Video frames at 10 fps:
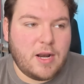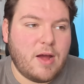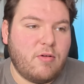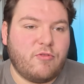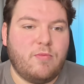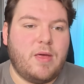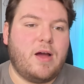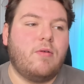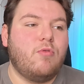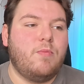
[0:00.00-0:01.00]
An hour from
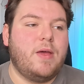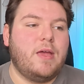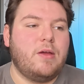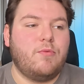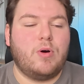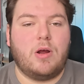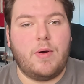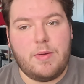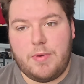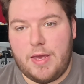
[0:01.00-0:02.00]
that will be
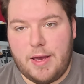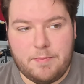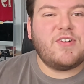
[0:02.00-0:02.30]
1:08 p.m.